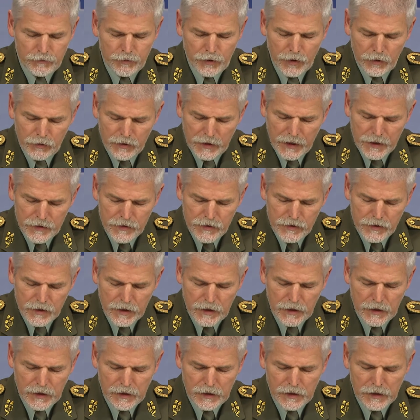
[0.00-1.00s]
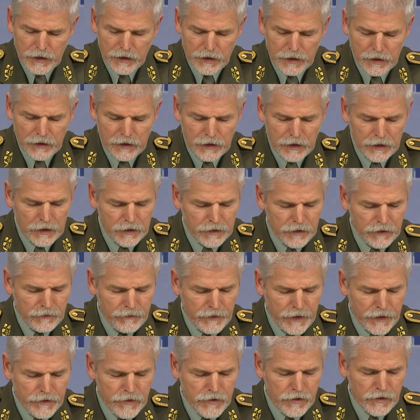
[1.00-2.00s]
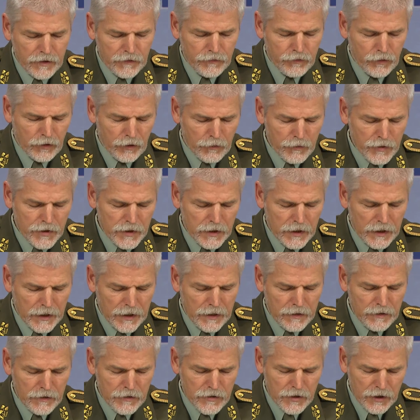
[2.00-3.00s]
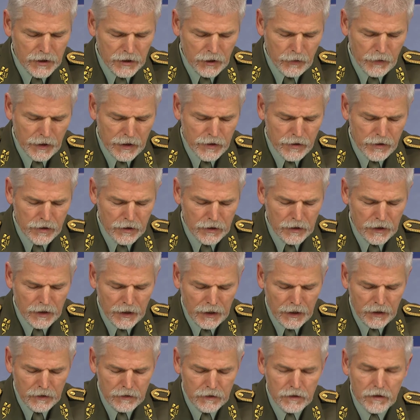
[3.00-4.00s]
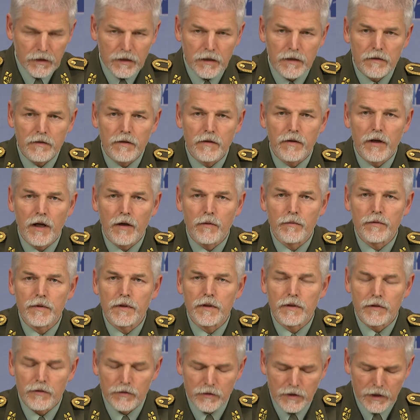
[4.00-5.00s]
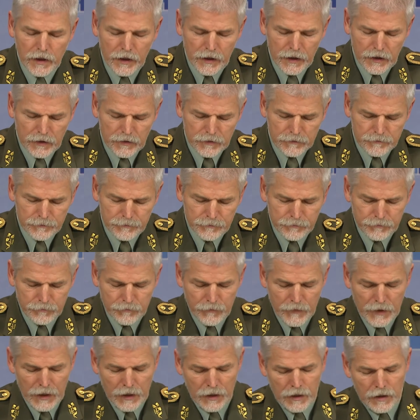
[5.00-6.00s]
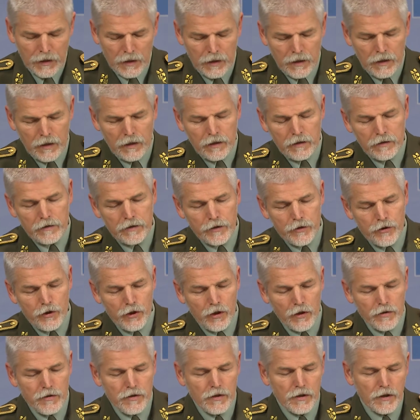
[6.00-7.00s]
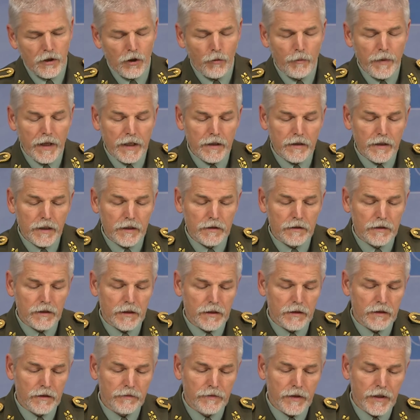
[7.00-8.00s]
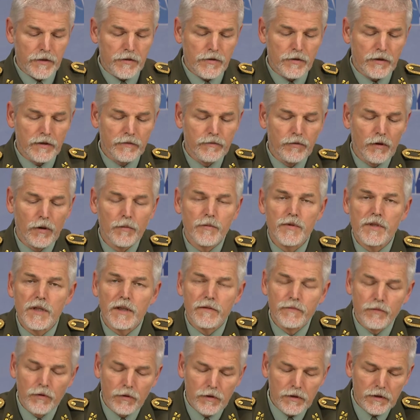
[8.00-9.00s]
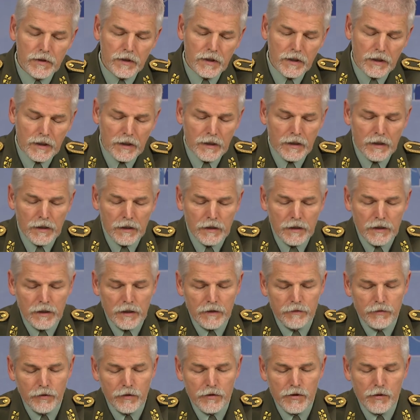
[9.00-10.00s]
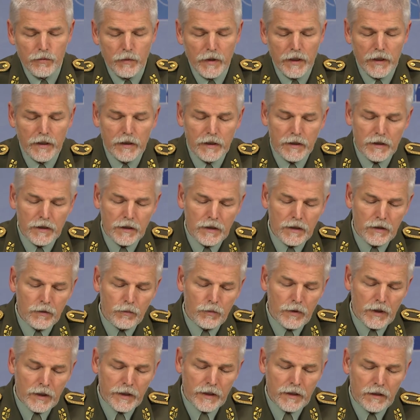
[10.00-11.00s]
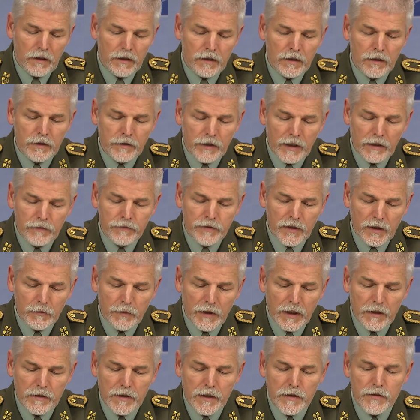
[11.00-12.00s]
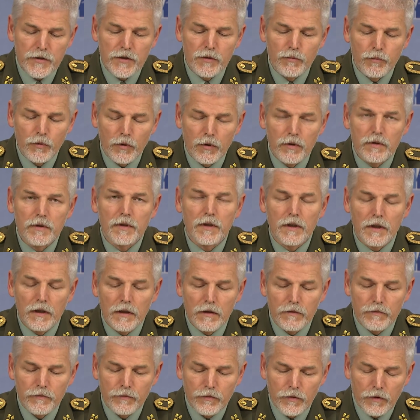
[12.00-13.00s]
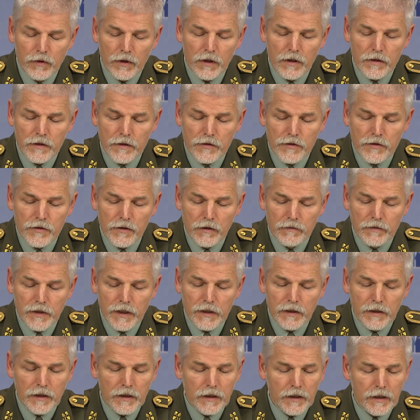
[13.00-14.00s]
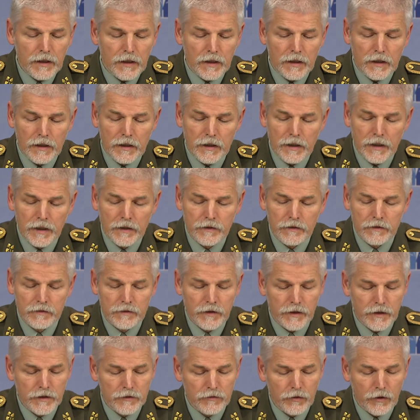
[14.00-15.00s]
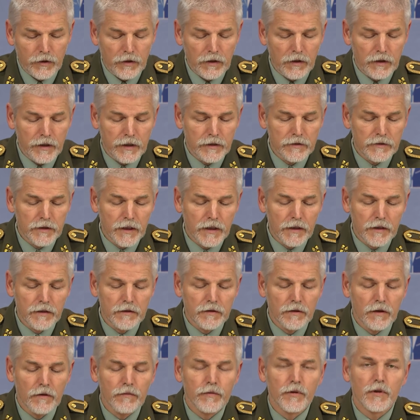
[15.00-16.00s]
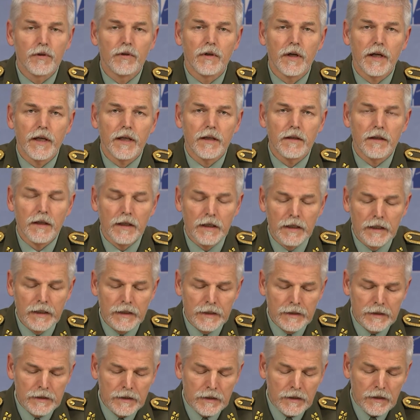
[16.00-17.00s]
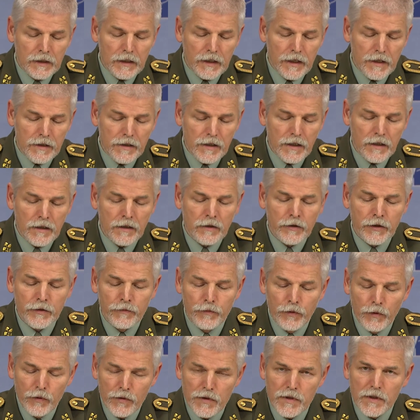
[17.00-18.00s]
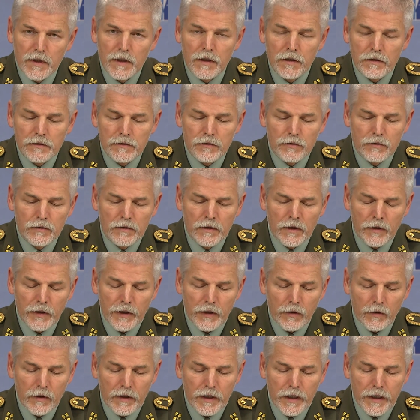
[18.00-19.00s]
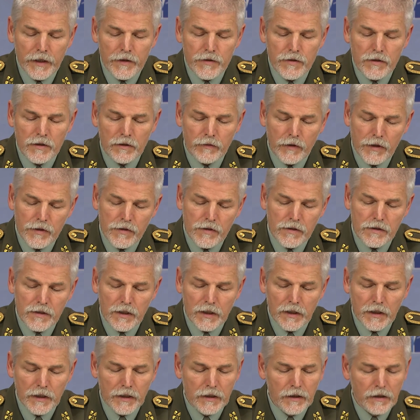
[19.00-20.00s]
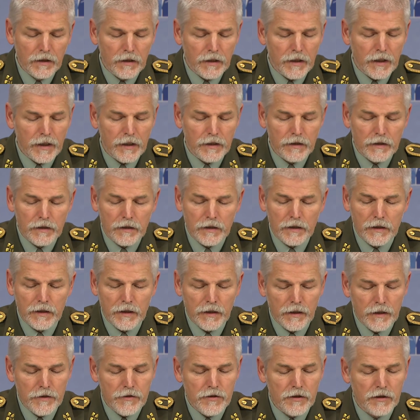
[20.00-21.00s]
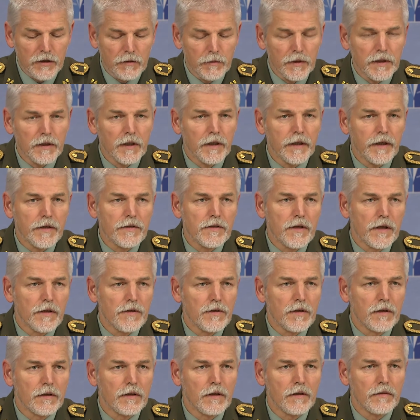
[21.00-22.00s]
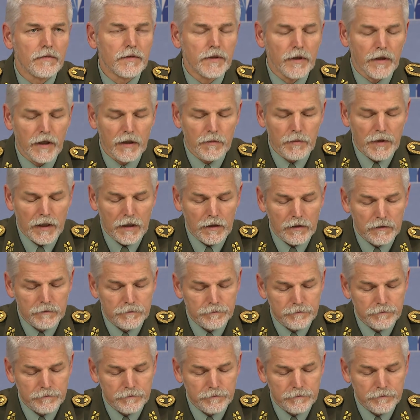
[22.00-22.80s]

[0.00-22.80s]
progress in defense reforms, and the situation in and around Ukraine. The Chots commended defense reforms efforts while reaffirming their support for the sovereign and territorial integrity of Ukraine and their refusal to recognize Russia's illegal and illegitimate annexation of Crimea.